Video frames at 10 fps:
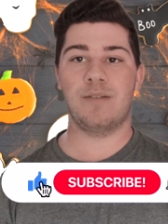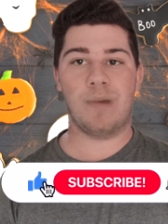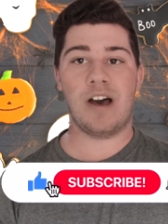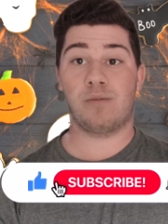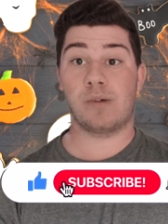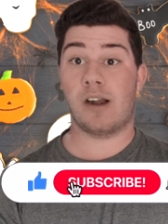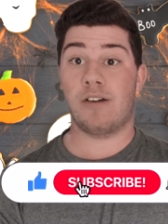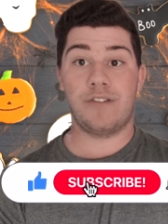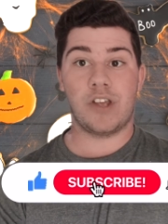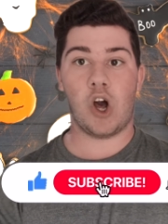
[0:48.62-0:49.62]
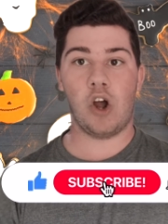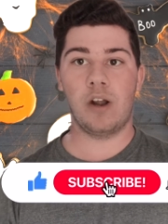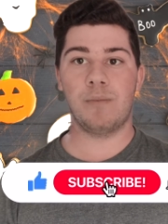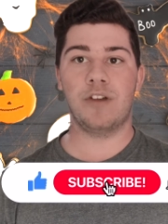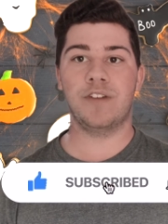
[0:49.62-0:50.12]
Month, where I review
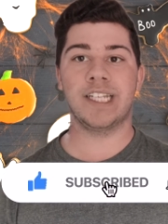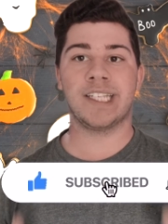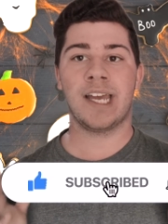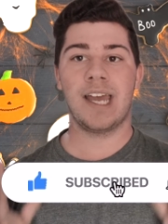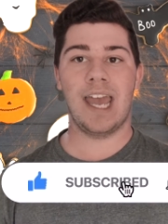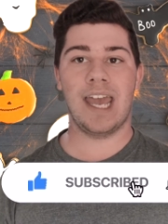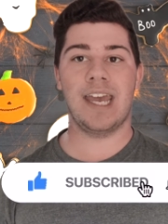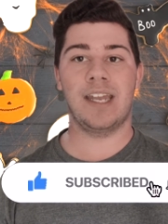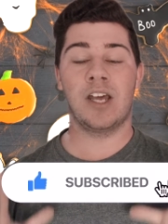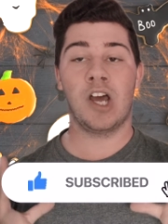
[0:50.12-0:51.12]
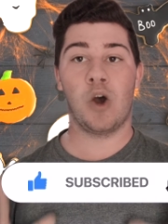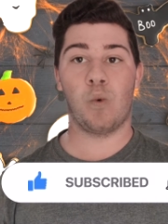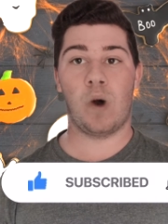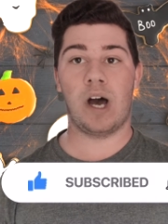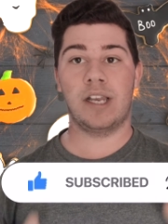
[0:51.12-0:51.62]
horror movies in
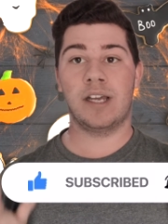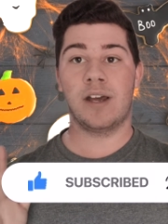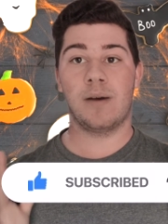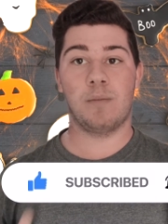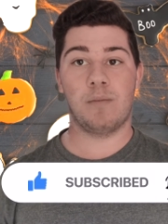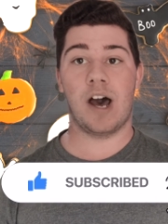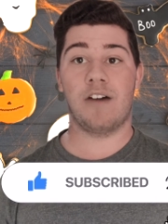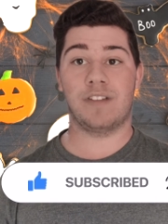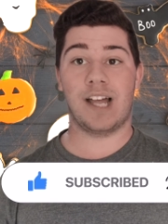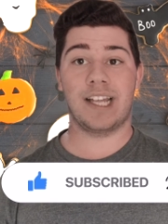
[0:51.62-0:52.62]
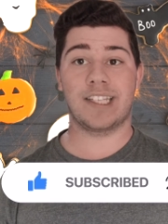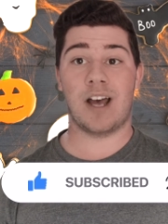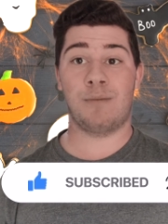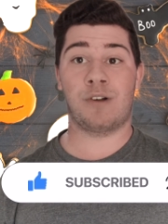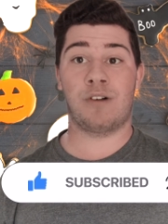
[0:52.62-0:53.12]
1 month. Last
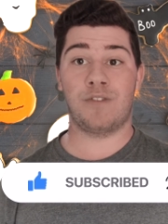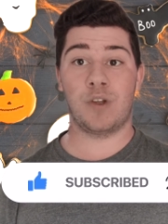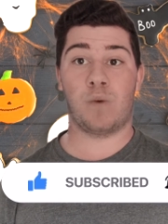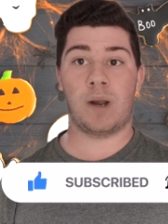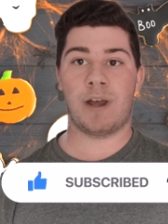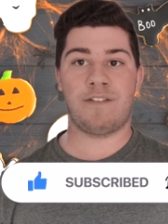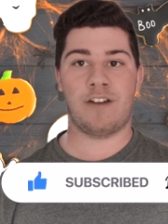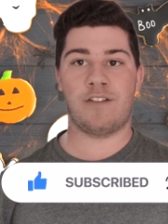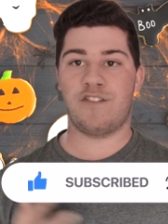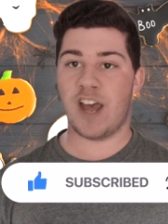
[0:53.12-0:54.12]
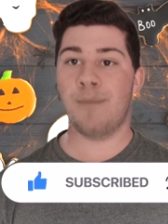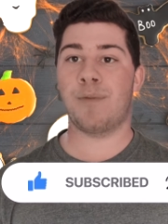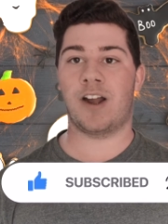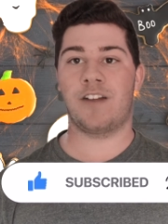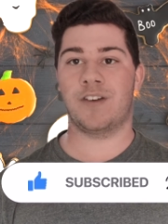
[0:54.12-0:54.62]
time I reviewed one of my favorite
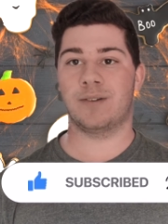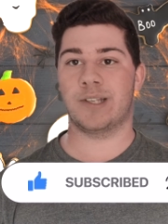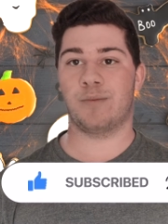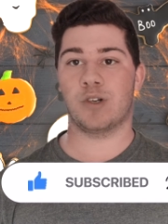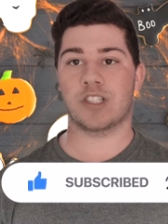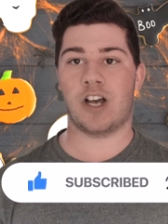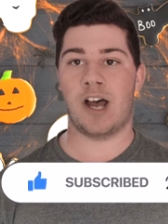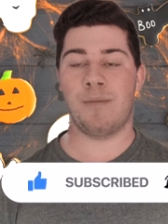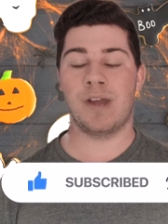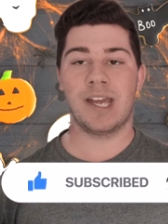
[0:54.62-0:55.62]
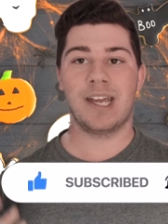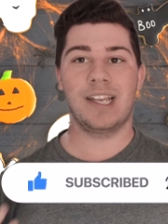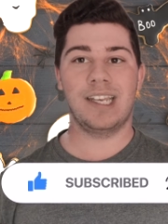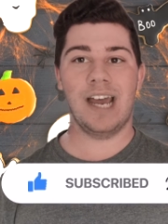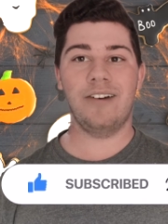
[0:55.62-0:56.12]
vampire films of all time.
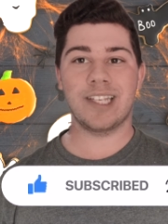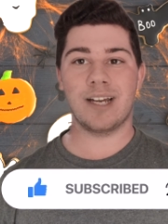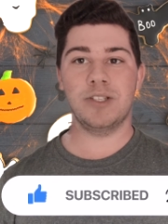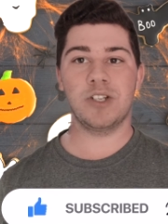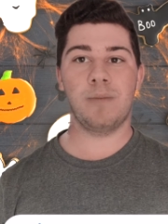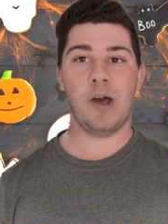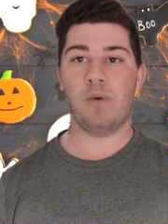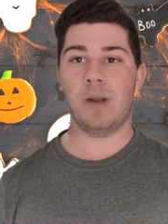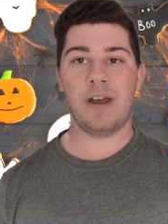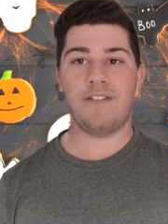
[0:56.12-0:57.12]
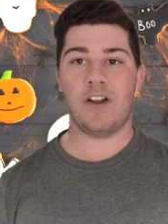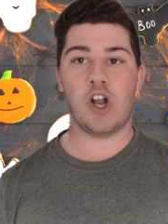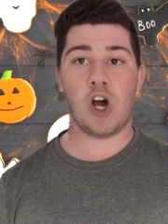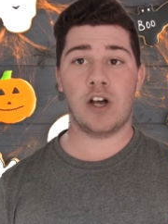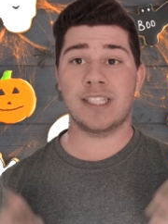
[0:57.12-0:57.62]
Now it's time to talk about one of my favorite
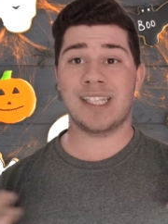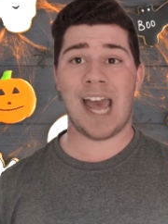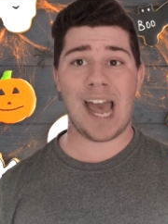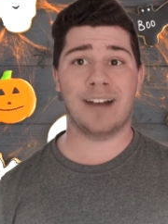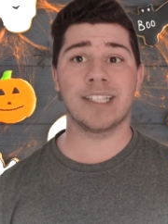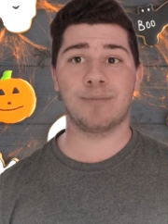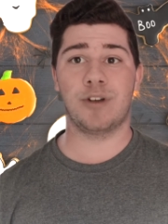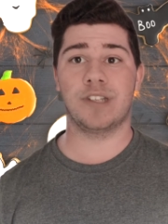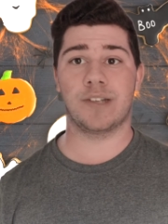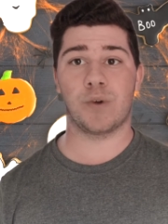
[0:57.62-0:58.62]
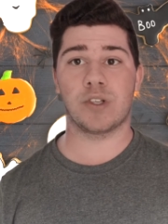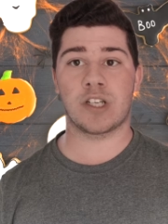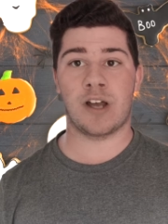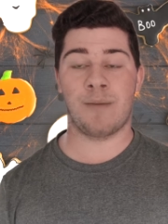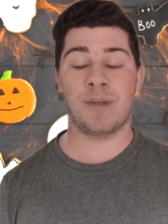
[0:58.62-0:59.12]
haunted house movies of all
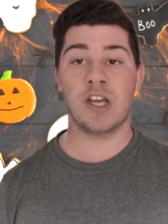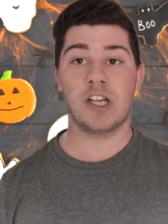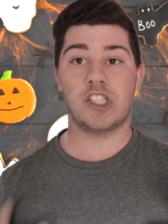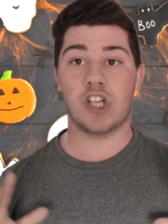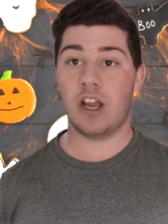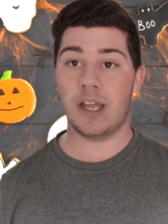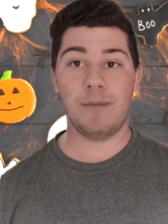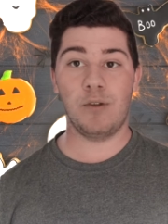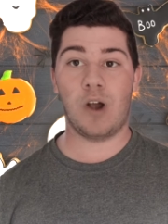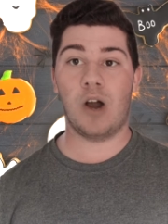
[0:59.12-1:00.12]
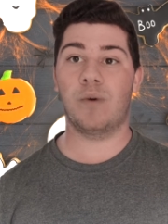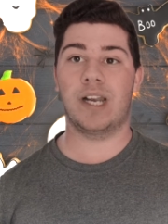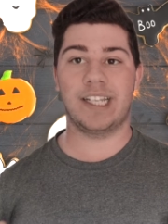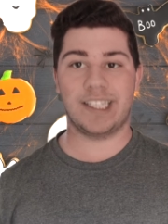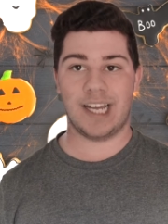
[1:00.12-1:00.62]
time. Don't get me wrong when
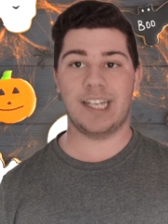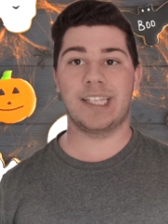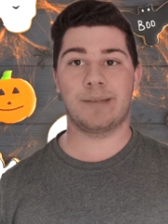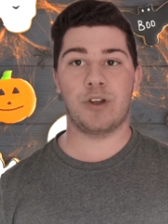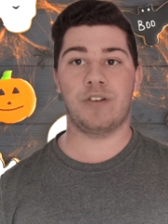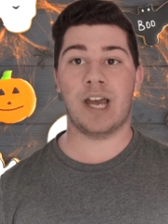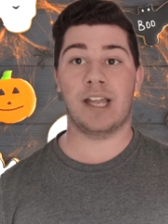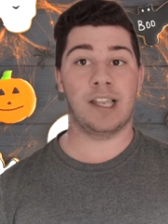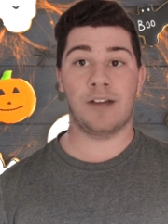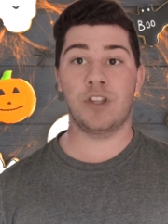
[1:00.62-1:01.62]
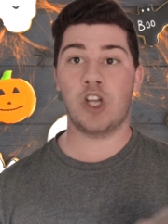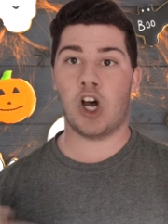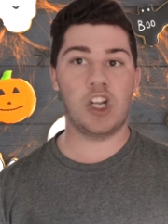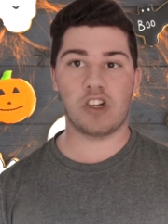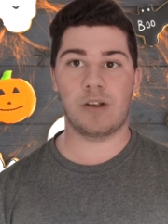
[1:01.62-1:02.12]
I say this movie. I love the
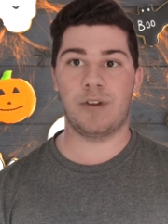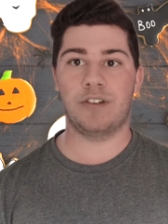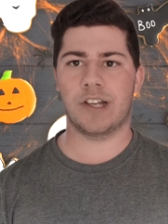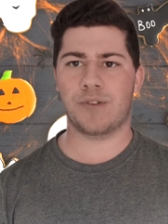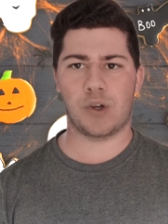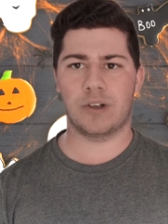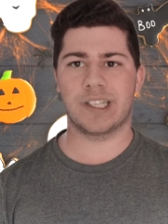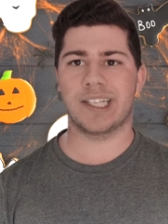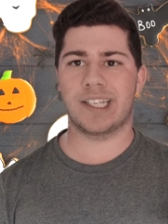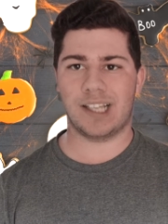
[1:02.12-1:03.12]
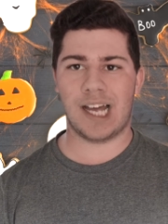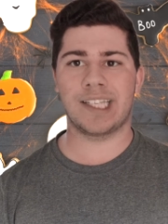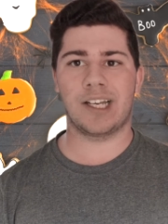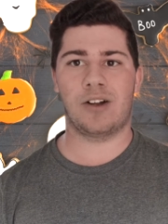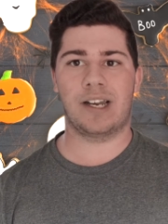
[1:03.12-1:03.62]
Conjuring movies, of course. It's a
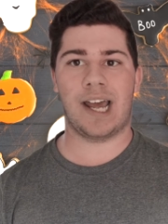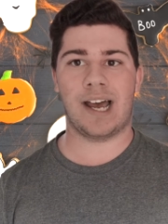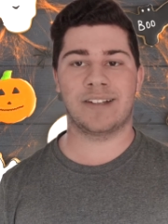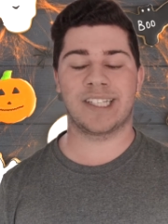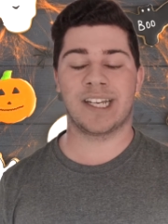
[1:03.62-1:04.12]
classic haunted house.